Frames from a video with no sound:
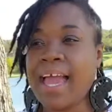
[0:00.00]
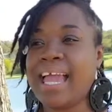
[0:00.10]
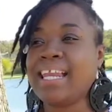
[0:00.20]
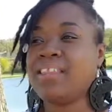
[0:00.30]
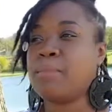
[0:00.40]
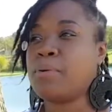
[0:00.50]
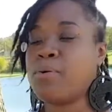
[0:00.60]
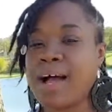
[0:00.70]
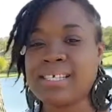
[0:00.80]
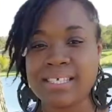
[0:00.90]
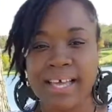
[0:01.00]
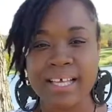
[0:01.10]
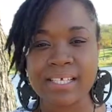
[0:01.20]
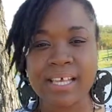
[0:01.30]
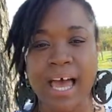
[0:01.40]
And in the
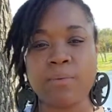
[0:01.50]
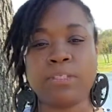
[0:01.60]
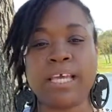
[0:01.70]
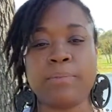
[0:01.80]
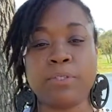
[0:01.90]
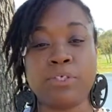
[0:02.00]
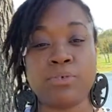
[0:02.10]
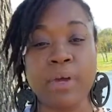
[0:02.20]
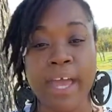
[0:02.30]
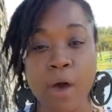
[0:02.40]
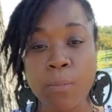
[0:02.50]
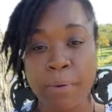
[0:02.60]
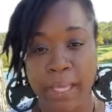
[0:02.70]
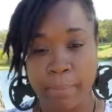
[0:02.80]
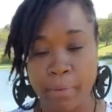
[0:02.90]
process, I was able to help
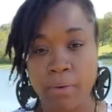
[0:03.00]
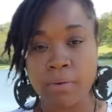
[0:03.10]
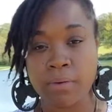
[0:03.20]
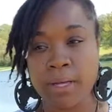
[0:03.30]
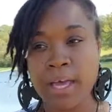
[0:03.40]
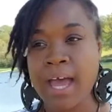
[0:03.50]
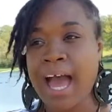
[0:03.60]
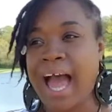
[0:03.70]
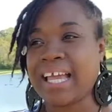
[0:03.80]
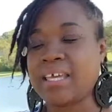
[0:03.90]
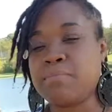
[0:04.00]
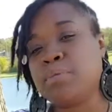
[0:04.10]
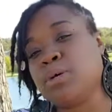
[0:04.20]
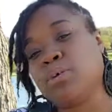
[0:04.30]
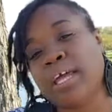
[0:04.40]
people. I can
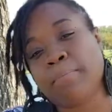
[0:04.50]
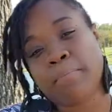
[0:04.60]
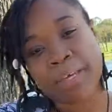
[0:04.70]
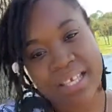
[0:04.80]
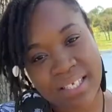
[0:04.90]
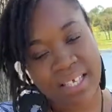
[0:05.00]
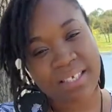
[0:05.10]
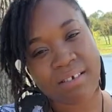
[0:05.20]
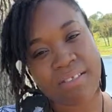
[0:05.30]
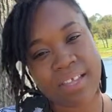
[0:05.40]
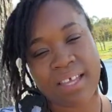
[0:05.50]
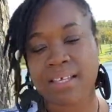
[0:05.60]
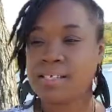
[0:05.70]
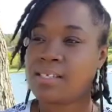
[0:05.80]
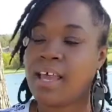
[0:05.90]
build a business on
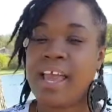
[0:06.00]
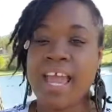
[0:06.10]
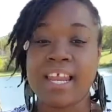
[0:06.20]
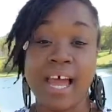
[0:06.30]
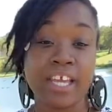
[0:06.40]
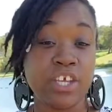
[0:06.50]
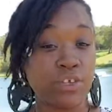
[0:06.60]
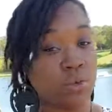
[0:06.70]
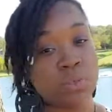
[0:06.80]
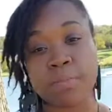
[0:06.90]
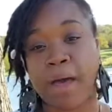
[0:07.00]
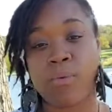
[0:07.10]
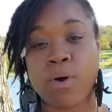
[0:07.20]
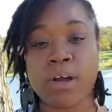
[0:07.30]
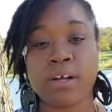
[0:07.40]
this, and I can use
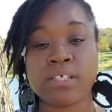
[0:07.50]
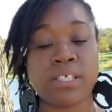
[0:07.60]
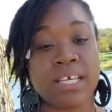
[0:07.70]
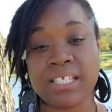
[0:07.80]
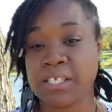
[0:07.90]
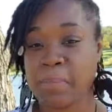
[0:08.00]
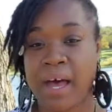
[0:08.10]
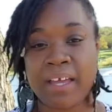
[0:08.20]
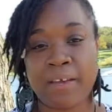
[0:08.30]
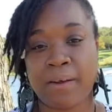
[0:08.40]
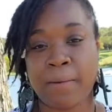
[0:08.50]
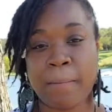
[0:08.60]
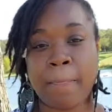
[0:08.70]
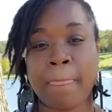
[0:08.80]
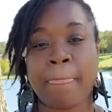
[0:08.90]
my words to inspire
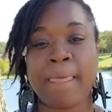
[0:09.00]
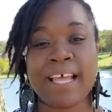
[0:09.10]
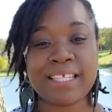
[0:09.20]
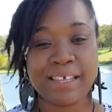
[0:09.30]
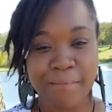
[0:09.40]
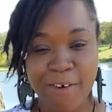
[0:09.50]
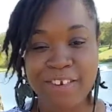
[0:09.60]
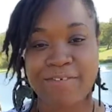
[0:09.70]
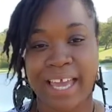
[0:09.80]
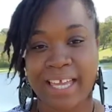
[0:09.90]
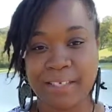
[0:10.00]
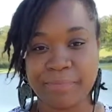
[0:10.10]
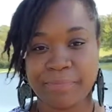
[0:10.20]
and to motivate.